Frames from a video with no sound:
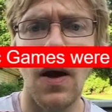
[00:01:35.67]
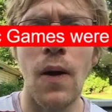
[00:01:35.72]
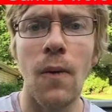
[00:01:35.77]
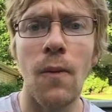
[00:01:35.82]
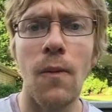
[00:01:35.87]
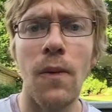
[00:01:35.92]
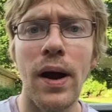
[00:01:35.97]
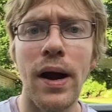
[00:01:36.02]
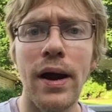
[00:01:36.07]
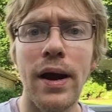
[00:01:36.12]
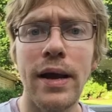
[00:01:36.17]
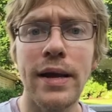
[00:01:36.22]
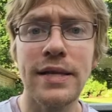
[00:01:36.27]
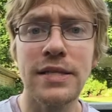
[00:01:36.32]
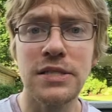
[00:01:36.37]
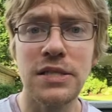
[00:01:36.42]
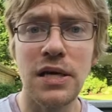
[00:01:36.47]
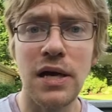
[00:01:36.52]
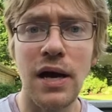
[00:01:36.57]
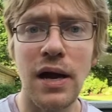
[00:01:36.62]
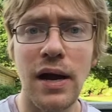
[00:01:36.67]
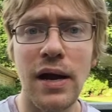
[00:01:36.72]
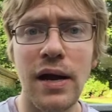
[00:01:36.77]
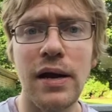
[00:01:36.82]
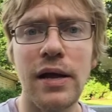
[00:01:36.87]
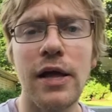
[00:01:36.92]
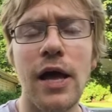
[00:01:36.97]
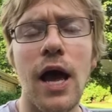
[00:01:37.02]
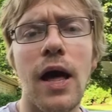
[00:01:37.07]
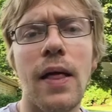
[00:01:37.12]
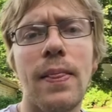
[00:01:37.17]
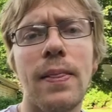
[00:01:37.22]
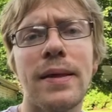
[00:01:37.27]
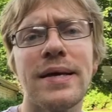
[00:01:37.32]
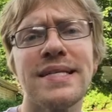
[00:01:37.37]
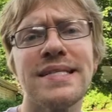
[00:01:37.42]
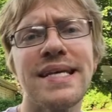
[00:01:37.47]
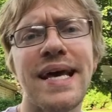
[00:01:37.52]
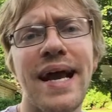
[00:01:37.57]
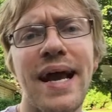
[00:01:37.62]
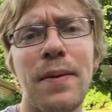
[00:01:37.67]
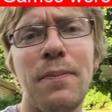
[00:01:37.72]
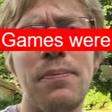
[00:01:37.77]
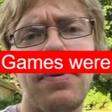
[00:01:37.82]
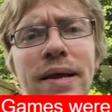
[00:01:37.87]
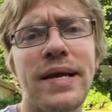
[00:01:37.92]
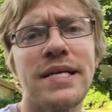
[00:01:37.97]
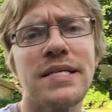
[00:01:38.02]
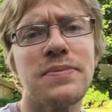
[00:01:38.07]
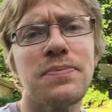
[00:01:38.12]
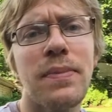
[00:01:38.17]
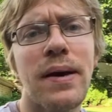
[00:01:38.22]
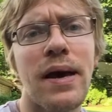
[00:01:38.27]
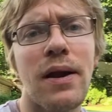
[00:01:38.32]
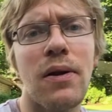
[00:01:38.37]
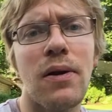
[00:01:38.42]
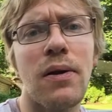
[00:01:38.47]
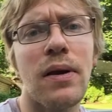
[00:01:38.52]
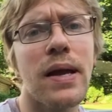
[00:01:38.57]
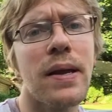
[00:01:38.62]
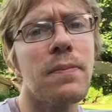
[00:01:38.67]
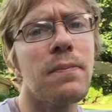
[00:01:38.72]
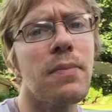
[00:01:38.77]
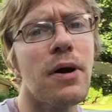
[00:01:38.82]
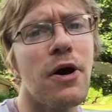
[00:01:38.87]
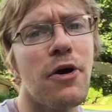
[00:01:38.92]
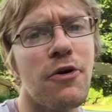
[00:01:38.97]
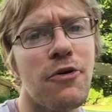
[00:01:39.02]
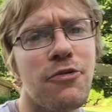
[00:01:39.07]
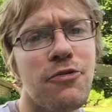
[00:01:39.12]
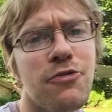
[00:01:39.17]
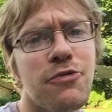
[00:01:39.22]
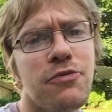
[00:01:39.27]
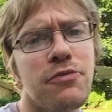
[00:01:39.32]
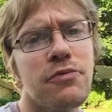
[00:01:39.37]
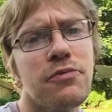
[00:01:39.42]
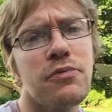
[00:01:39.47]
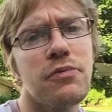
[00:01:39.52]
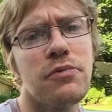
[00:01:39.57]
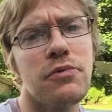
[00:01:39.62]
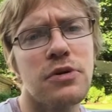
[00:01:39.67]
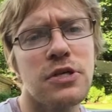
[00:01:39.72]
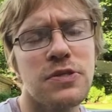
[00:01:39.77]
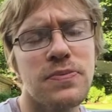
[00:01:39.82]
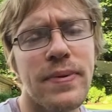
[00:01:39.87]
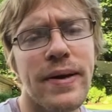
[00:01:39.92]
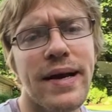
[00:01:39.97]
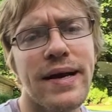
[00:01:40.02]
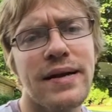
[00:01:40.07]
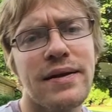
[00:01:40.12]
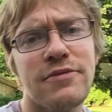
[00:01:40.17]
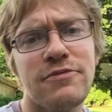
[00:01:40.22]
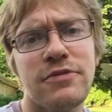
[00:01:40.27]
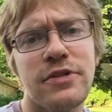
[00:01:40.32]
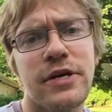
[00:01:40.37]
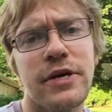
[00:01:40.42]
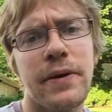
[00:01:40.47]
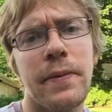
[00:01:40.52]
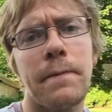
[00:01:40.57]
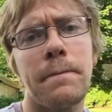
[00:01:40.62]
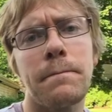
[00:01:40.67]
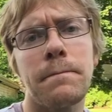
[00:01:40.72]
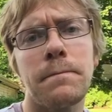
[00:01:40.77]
where he took the second place medal in both, respectively.